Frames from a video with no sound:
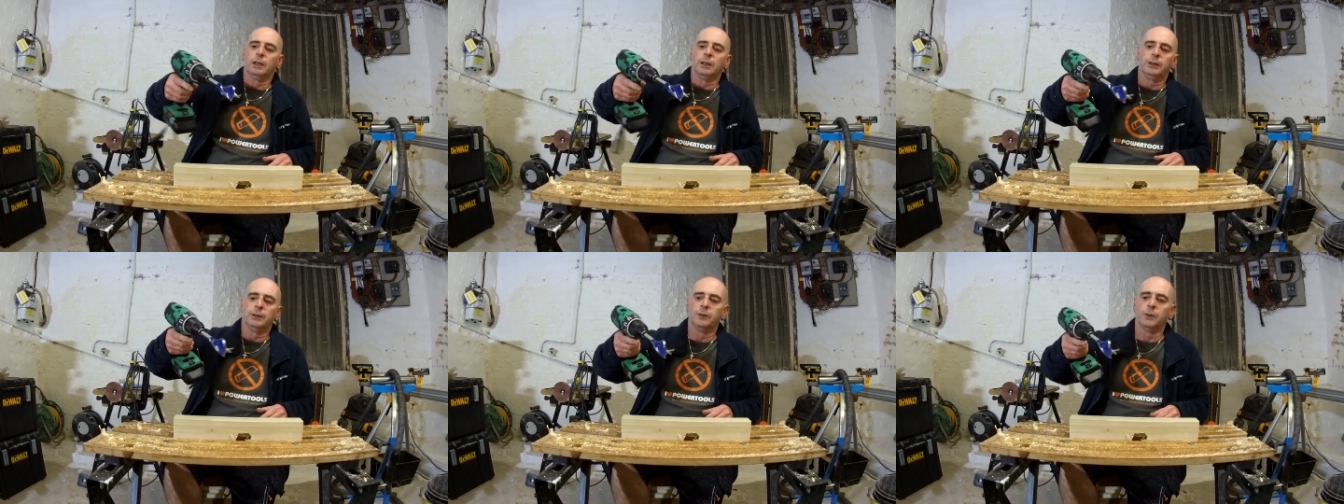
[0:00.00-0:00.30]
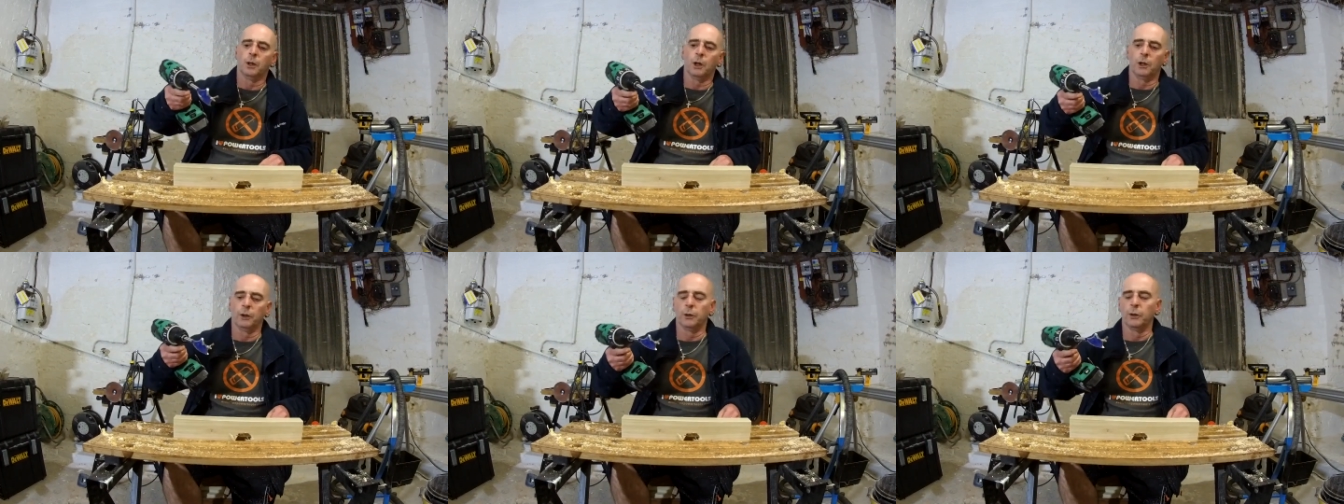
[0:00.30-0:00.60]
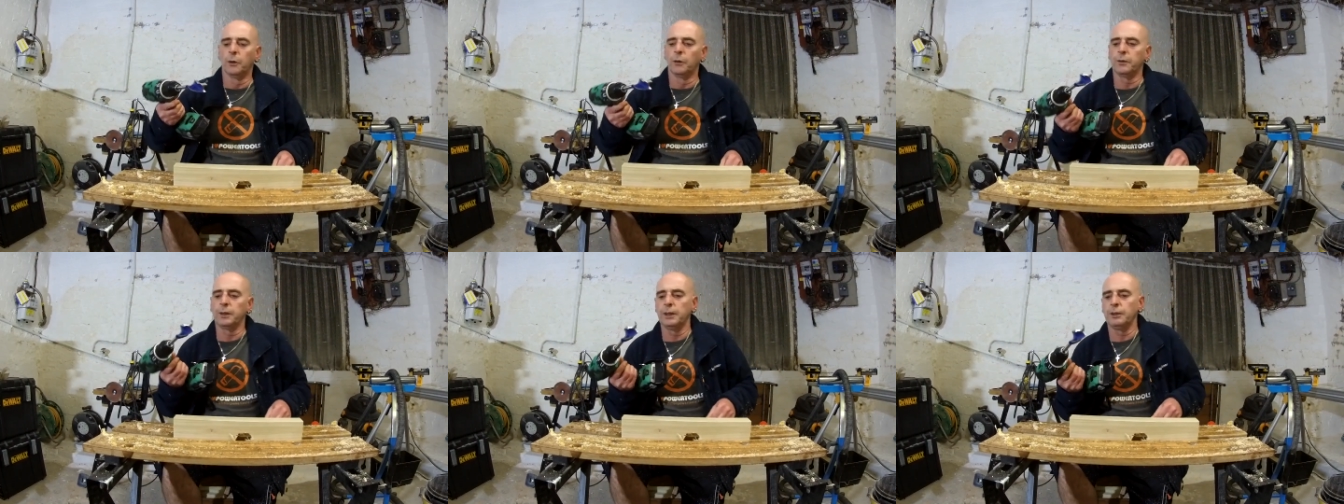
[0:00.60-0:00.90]
You all
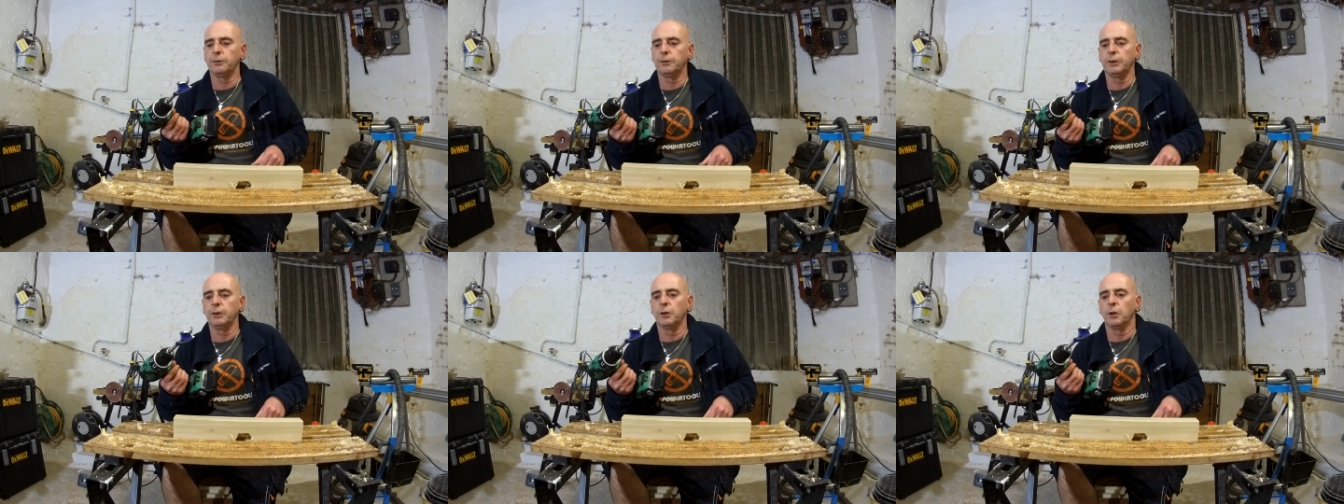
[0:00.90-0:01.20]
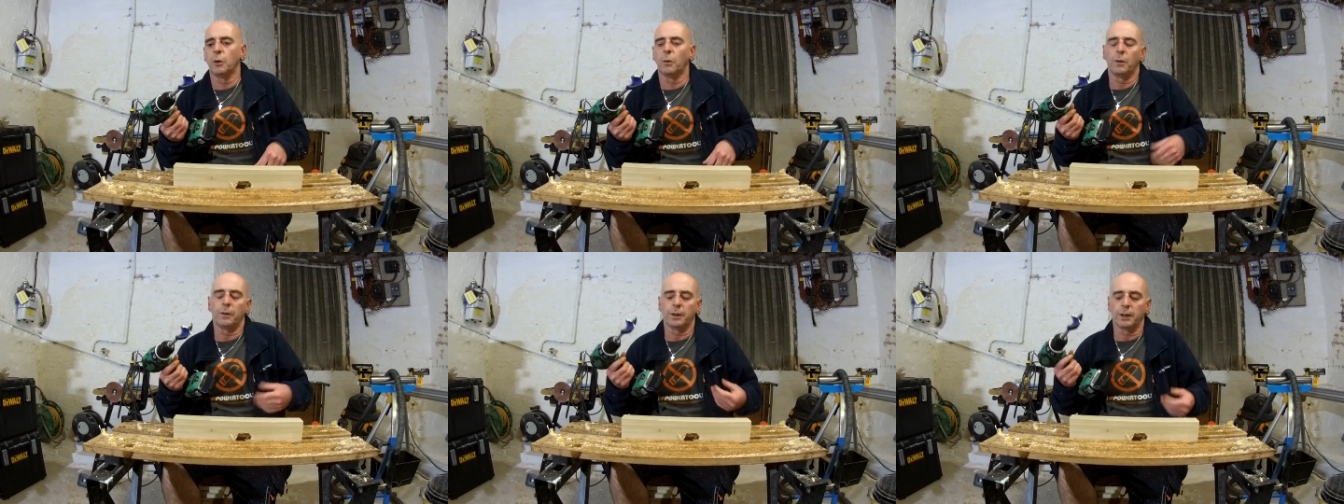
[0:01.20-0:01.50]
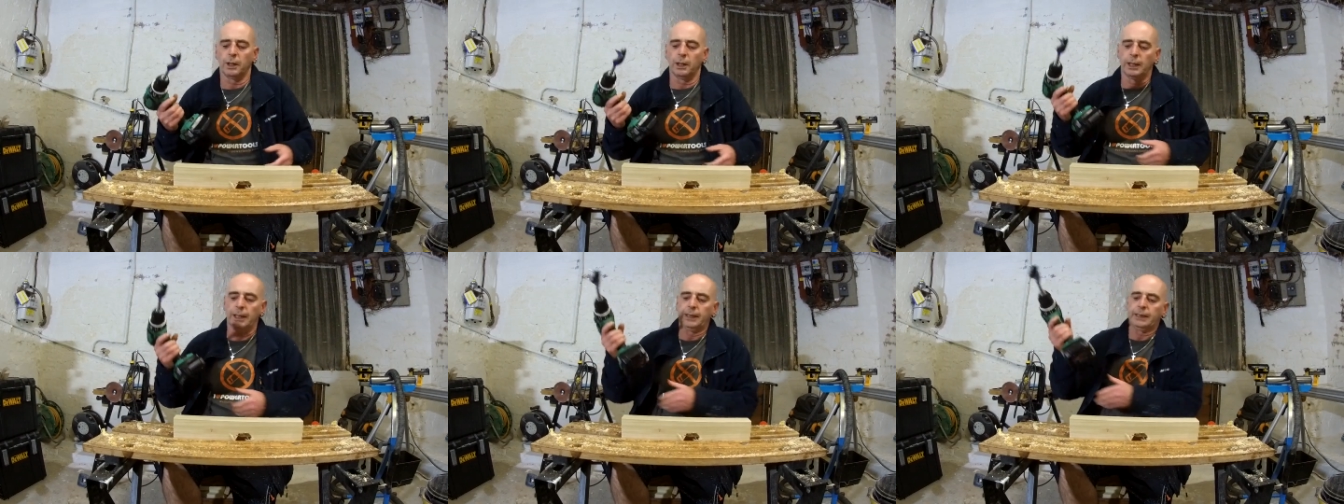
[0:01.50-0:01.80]
know these and you know what they're
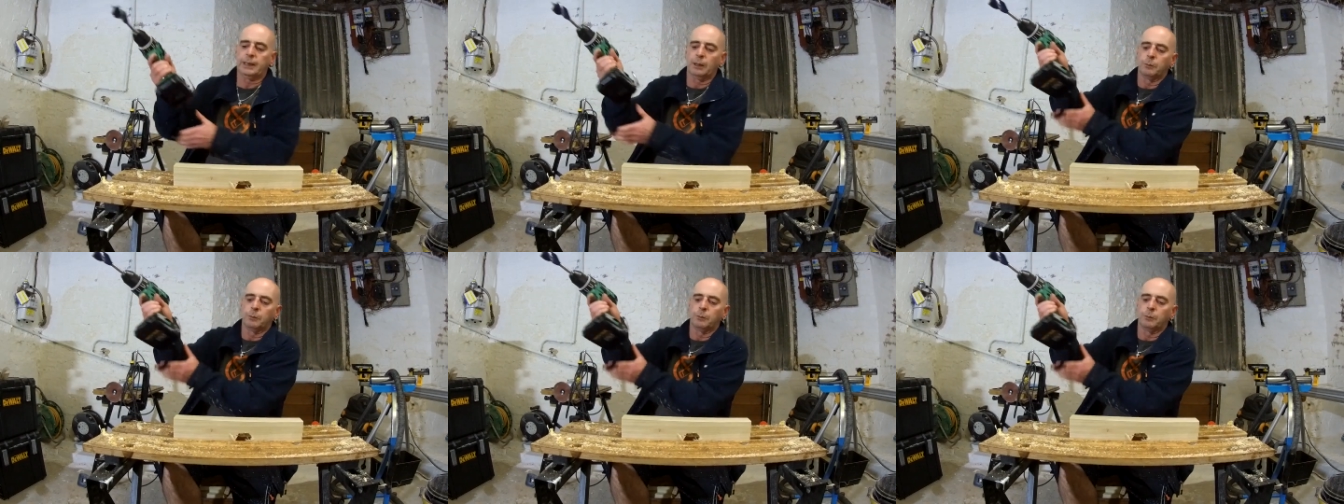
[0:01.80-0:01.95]
like.